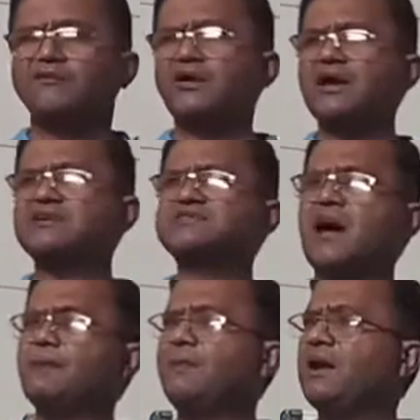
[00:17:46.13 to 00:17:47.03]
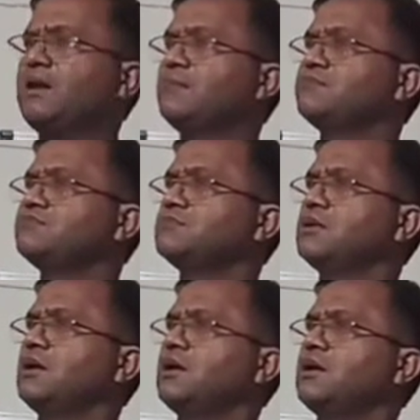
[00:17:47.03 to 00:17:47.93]
For example,
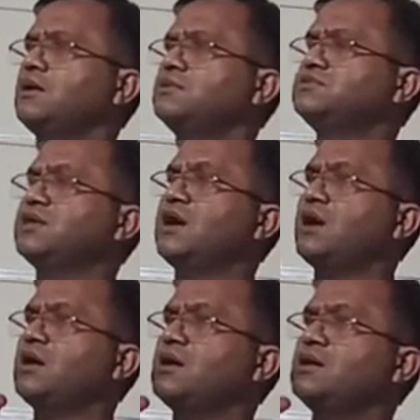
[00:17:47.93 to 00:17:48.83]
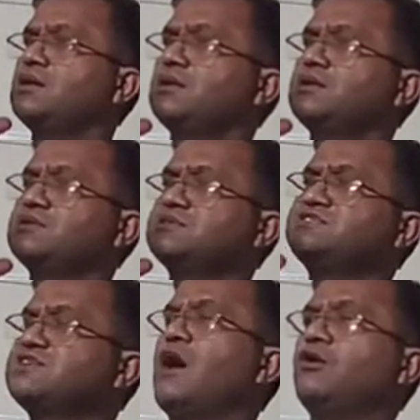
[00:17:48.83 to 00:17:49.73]
the
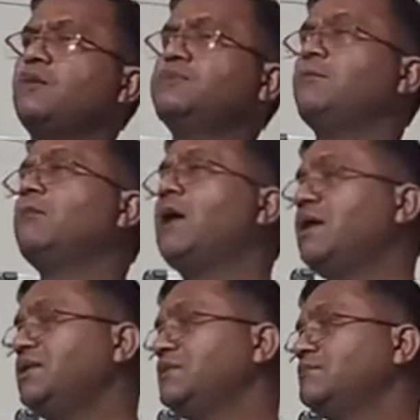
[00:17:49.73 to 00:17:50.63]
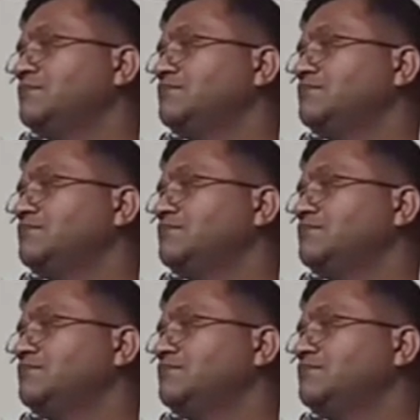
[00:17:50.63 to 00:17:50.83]
sound of the bird